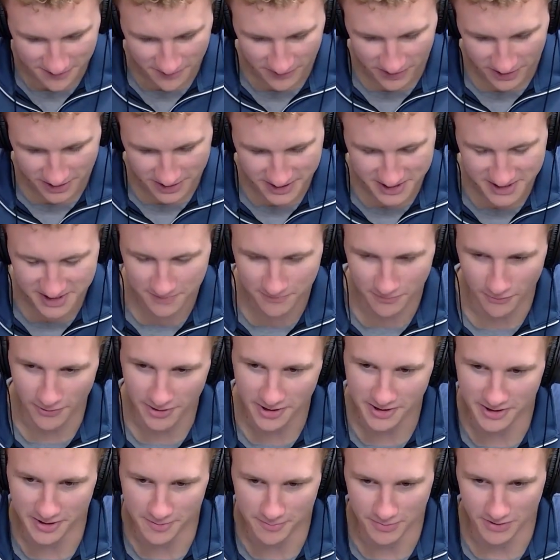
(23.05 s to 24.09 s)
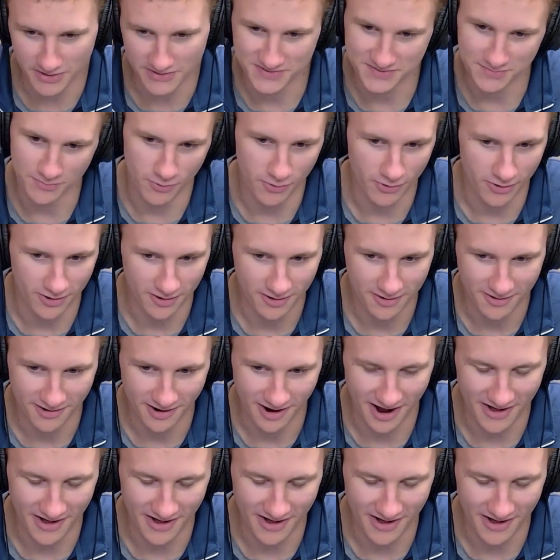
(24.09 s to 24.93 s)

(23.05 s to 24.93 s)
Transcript: very disappointed in Baltimore.